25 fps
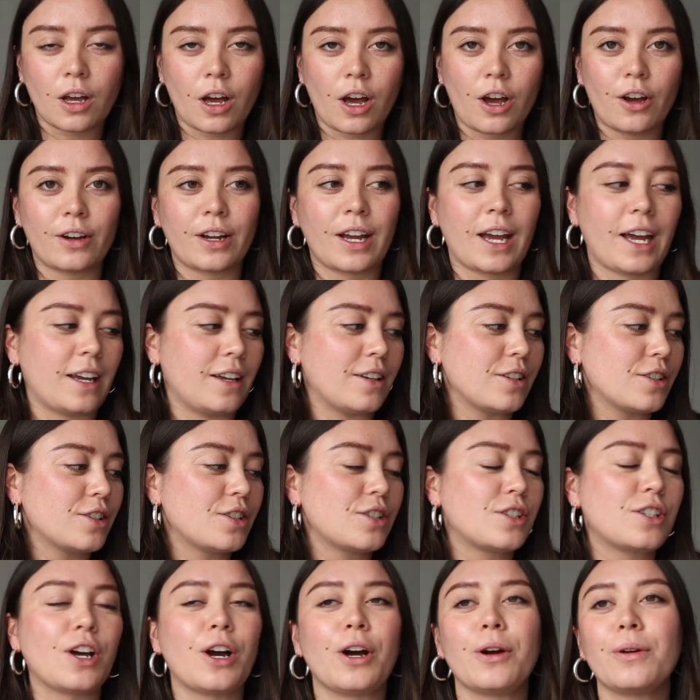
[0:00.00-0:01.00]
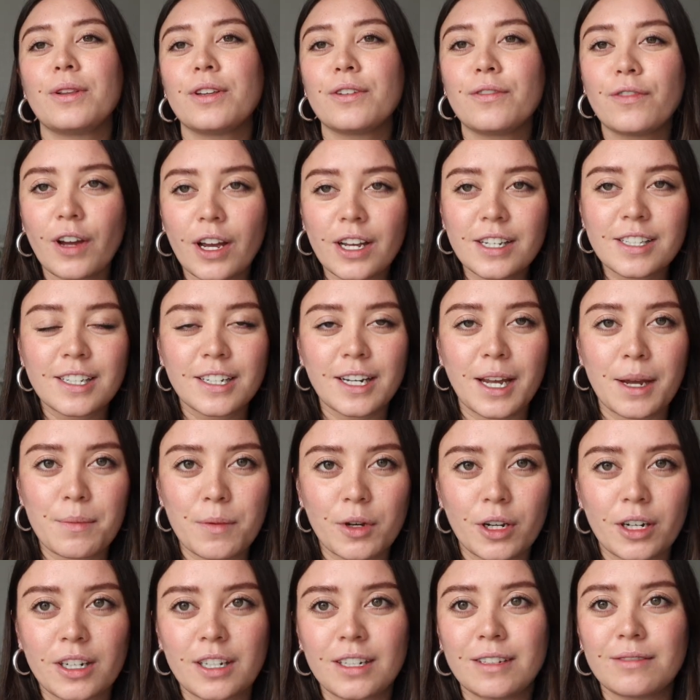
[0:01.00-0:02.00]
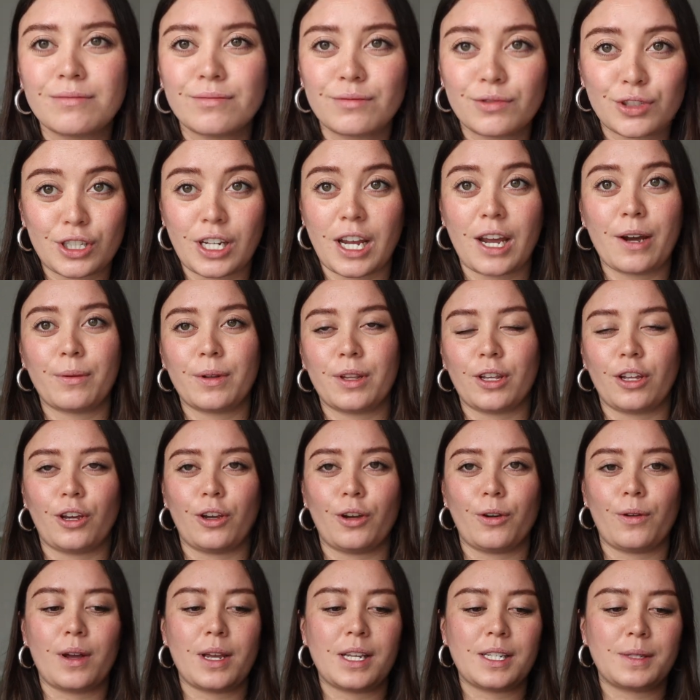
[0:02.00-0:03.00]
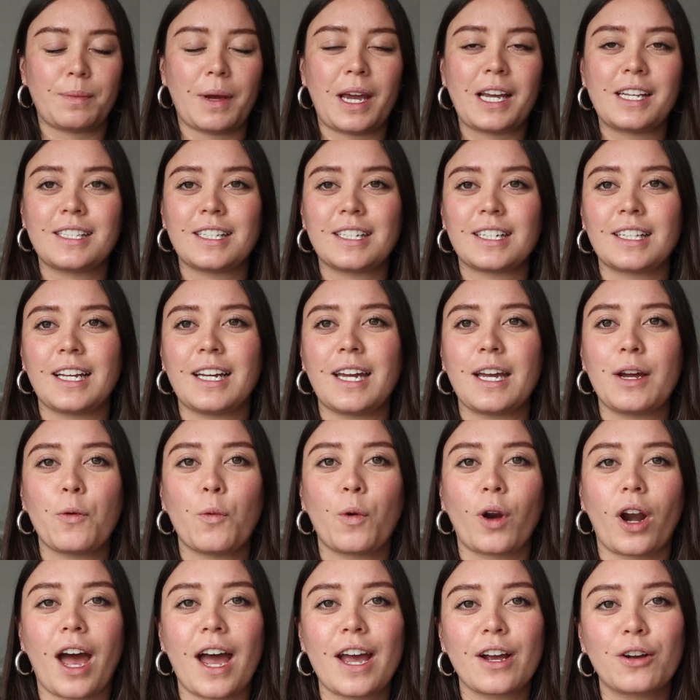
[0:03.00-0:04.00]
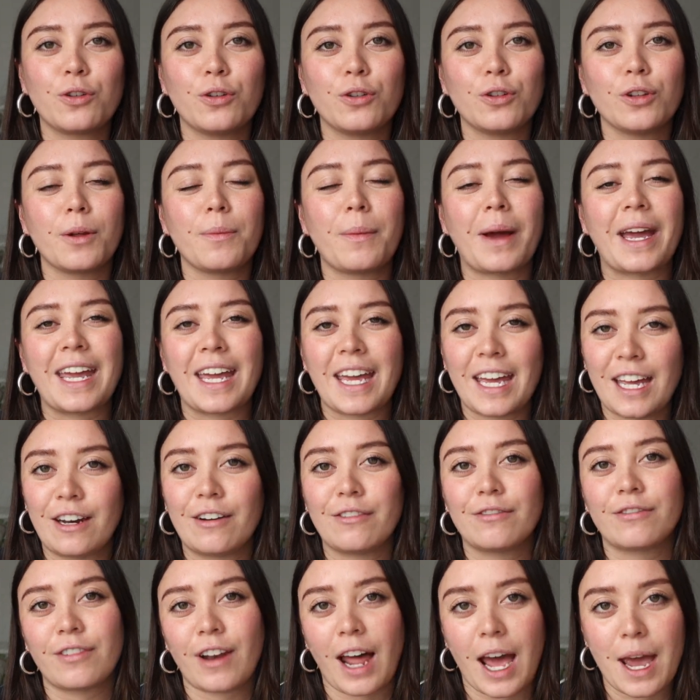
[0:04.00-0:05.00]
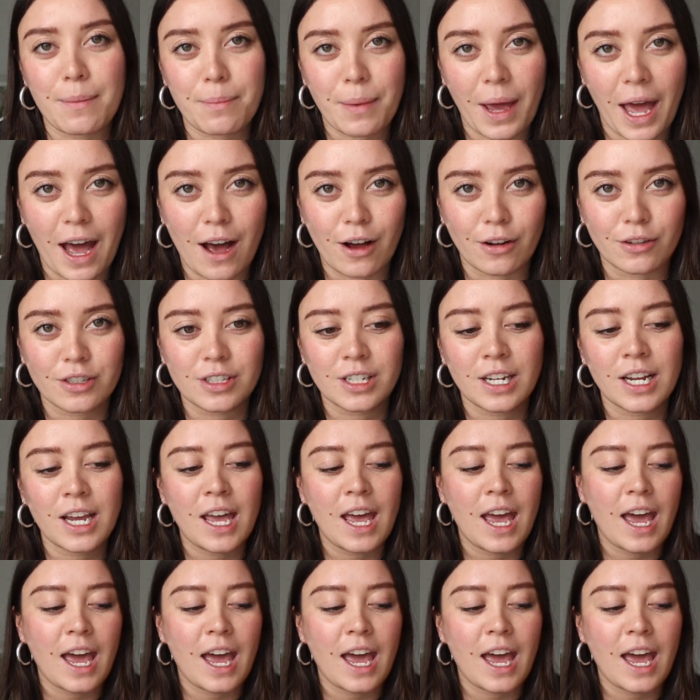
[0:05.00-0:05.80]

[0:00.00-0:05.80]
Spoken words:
Okay, so the first thing I'm going to share with you is basically what I call my in-flight pouch.